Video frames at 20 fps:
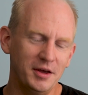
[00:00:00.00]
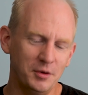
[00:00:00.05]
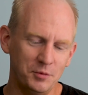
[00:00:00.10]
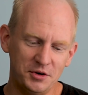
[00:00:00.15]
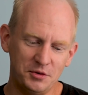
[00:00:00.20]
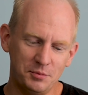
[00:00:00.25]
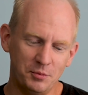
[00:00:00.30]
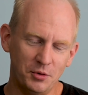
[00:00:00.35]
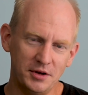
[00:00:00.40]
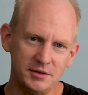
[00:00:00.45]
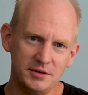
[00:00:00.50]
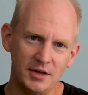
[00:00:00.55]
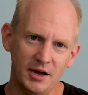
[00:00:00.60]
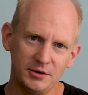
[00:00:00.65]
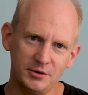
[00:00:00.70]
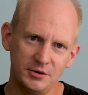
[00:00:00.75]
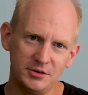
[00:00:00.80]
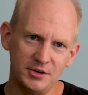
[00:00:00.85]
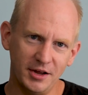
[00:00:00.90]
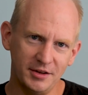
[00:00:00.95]
at which point
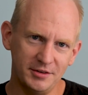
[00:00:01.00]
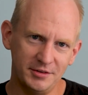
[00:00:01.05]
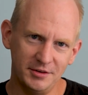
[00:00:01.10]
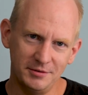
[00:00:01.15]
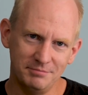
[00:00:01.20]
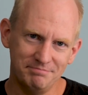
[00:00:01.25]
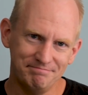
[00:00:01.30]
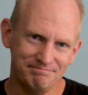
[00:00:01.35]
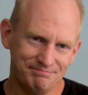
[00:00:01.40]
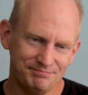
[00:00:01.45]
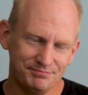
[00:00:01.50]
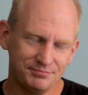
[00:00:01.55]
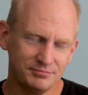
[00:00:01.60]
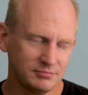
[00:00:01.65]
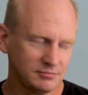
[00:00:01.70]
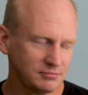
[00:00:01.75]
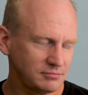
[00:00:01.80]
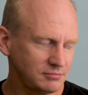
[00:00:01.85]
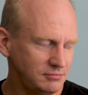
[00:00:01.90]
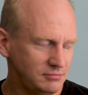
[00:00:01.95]
Dr. Johnson
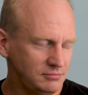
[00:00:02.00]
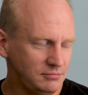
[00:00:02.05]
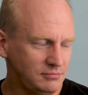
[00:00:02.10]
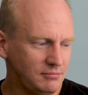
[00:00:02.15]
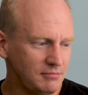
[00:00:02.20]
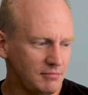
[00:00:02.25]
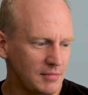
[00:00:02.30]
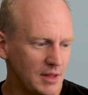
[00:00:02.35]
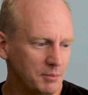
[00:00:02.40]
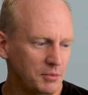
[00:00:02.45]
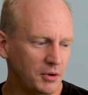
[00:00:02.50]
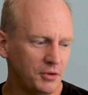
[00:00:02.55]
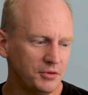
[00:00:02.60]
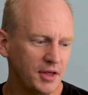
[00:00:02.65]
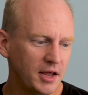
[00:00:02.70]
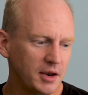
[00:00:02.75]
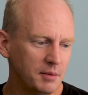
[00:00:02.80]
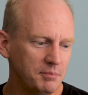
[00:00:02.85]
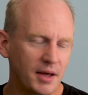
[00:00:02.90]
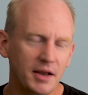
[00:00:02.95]
pulls
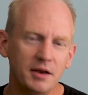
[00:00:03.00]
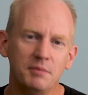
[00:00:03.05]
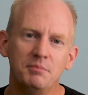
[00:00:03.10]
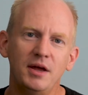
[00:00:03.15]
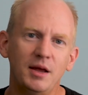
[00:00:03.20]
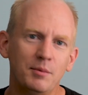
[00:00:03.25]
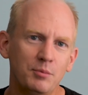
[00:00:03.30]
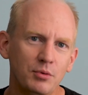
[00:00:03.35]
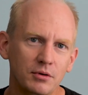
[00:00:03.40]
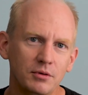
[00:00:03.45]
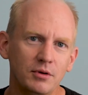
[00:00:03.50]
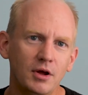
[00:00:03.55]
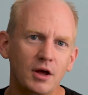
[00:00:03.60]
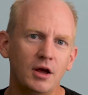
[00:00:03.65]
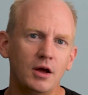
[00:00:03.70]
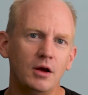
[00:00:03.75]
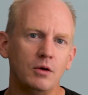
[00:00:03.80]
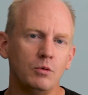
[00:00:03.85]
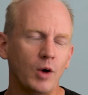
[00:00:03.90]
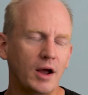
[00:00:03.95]
out a pen and paper and
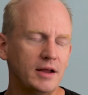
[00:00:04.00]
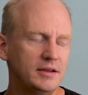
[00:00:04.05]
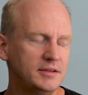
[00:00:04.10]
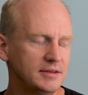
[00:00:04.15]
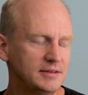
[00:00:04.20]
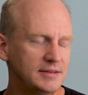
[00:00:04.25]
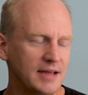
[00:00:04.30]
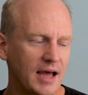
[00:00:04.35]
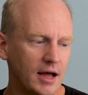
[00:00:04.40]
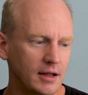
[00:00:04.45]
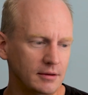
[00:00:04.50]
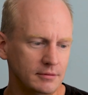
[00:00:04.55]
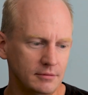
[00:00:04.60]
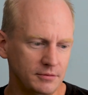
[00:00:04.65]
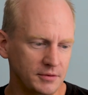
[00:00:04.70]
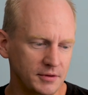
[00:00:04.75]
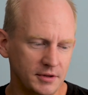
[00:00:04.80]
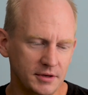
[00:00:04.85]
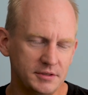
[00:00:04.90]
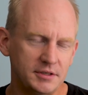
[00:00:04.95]
writes it down
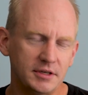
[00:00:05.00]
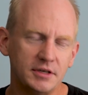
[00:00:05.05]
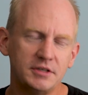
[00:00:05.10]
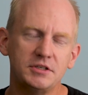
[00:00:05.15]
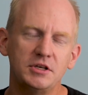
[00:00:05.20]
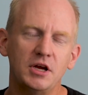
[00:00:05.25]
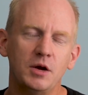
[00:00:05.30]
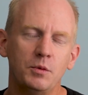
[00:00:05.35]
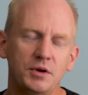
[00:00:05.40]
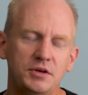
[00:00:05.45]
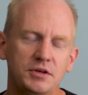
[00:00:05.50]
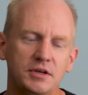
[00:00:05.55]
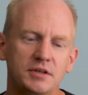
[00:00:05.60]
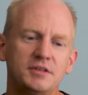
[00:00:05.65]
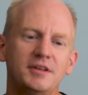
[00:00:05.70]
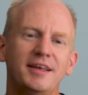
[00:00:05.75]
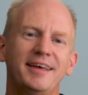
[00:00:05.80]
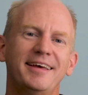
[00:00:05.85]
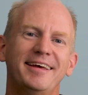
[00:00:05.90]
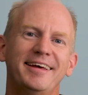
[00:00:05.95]
for his dictionary, which
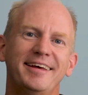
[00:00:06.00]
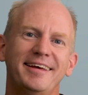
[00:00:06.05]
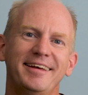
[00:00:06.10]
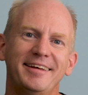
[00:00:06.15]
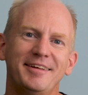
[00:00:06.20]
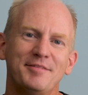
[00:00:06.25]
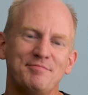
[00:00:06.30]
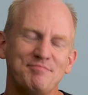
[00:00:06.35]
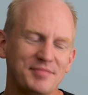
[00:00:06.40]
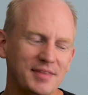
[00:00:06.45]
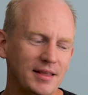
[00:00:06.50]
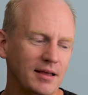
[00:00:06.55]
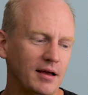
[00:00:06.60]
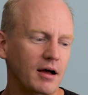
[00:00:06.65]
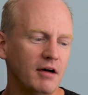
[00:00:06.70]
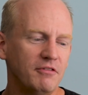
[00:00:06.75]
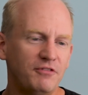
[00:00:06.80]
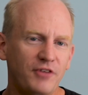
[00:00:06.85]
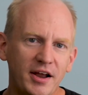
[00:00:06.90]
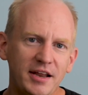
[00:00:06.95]
is
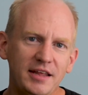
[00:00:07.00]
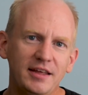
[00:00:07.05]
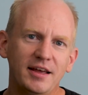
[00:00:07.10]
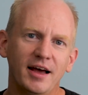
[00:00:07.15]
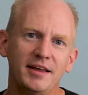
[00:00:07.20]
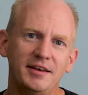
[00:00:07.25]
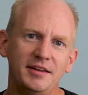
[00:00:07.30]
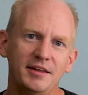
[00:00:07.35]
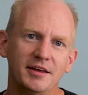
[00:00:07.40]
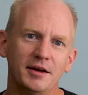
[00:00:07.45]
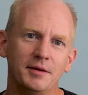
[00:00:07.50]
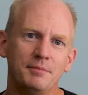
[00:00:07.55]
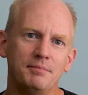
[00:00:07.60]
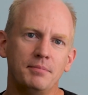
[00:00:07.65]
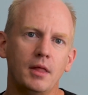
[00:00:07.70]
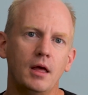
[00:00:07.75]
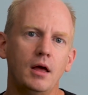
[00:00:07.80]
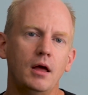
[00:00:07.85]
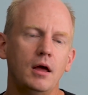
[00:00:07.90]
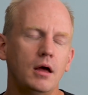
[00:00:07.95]
a funny idea.
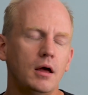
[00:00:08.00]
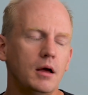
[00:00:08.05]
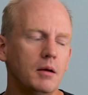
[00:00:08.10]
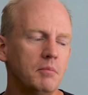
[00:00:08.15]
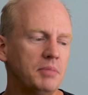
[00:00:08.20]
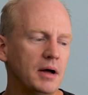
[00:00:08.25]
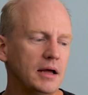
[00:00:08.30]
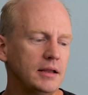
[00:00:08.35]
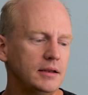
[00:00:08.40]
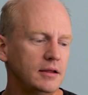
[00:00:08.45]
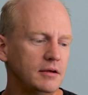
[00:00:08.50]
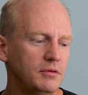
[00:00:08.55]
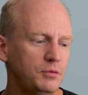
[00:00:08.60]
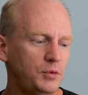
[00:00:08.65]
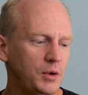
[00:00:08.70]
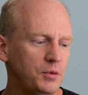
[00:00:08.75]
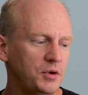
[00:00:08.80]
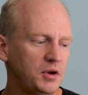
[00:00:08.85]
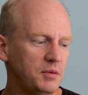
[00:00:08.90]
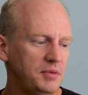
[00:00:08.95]
But if
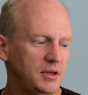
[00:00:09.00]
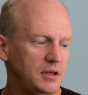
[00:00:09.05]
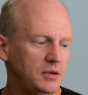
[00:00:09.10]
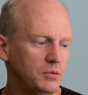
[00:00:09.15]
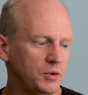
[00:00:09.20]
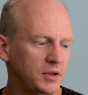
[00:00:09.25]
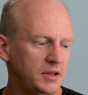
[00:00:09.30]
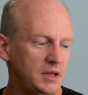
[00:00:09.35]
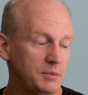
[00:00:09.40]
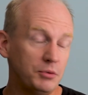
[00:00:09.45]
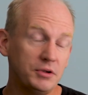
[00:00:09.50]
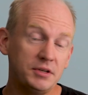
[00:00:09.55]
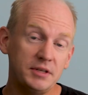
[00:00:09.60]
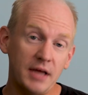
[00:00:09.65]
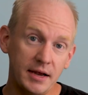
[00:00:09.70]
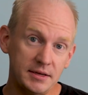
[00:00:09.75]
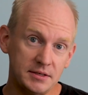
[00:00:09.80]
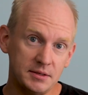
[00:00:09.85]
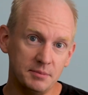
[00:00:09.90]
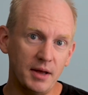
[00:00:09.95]
we were to be really
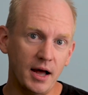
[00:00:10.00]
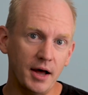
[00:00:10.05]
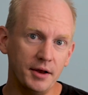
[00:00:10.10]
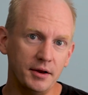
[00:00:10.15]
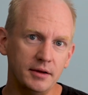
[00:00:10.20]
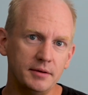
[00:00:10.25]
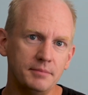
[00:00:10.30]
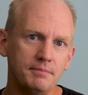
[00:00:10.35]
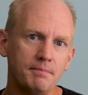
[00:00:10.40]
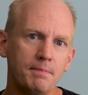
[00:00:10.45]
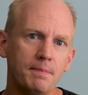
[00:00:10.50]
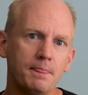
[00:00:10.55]
precise about it,